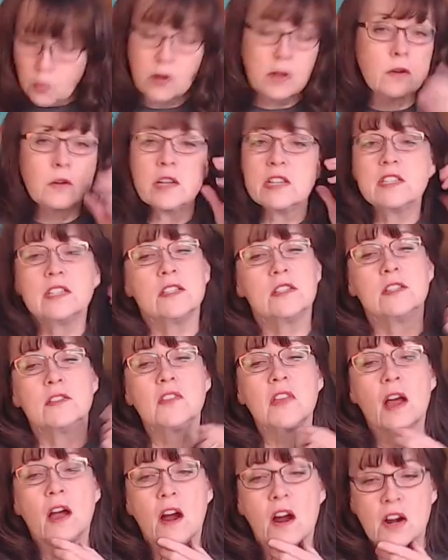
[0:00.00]
going to do
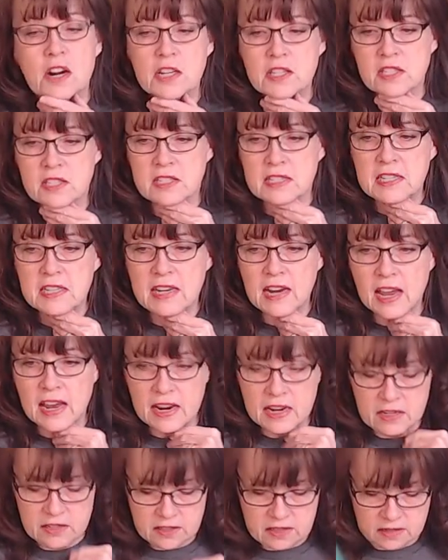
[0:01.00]
the hearts
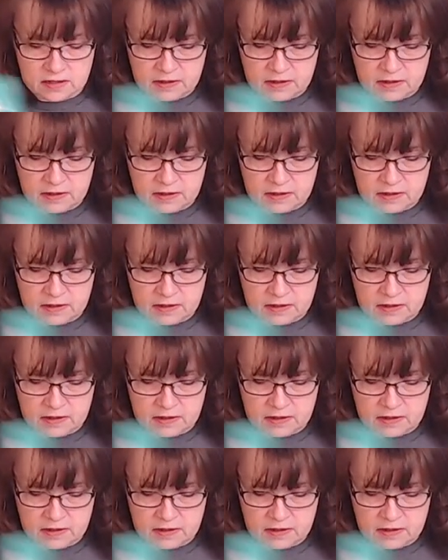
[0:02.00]
tonight.